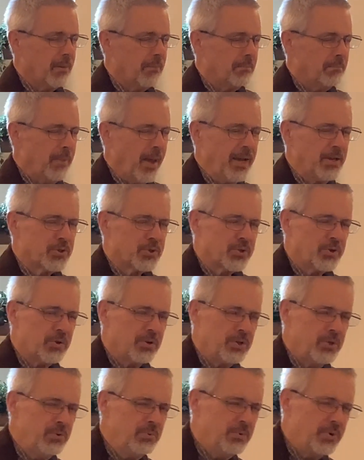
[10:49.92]
make sure
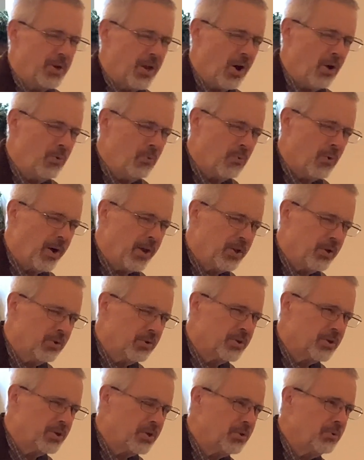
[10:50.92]
you know what
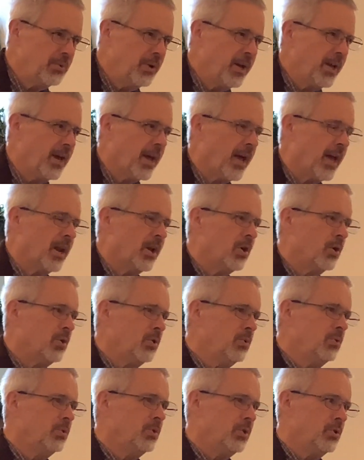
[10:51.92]
you're doing and
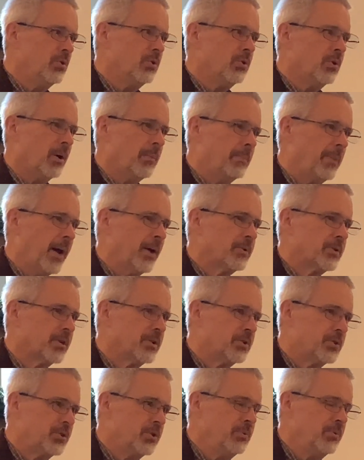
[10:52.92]
who you're about to
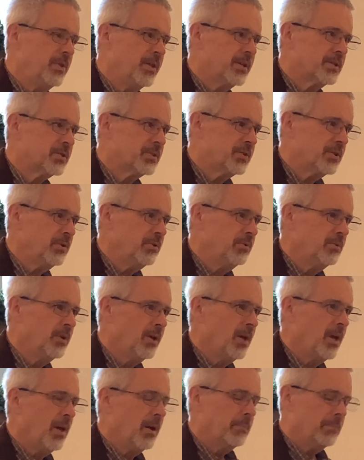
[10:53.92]
do this to
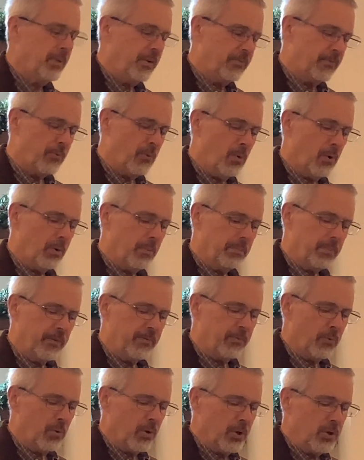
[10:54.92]
before,
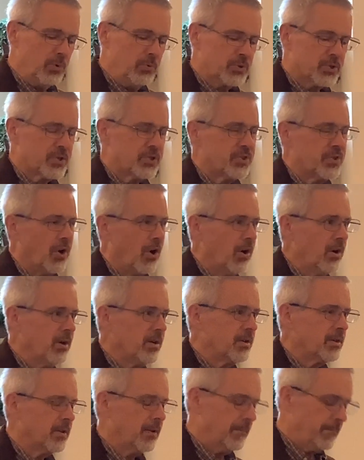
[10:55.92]
before you
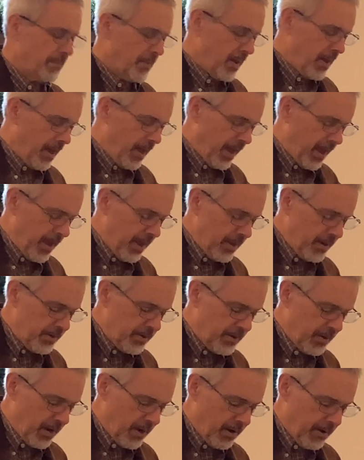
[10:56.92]
start.
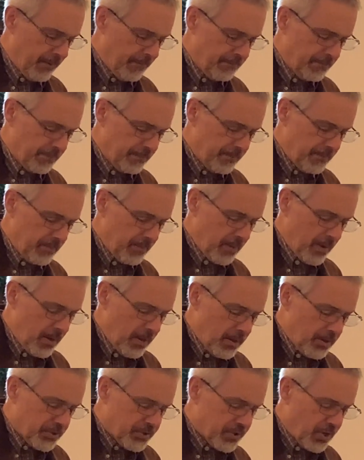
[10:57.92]
And uh,
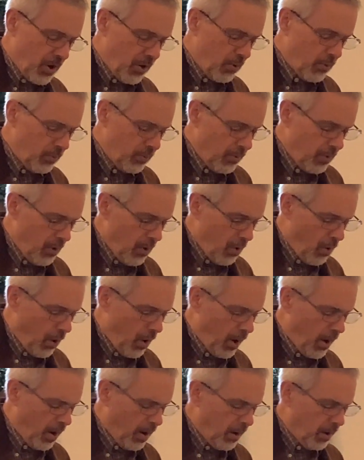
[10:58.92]
so
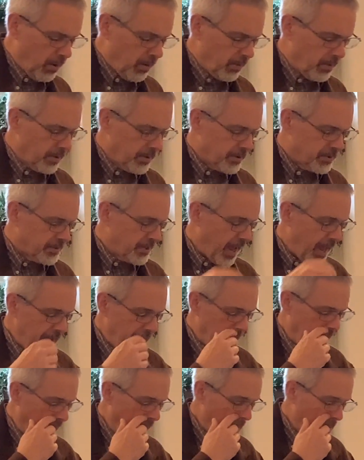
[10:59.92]
uh,
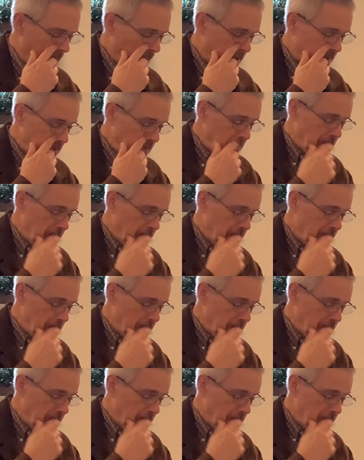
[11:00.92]
take care what you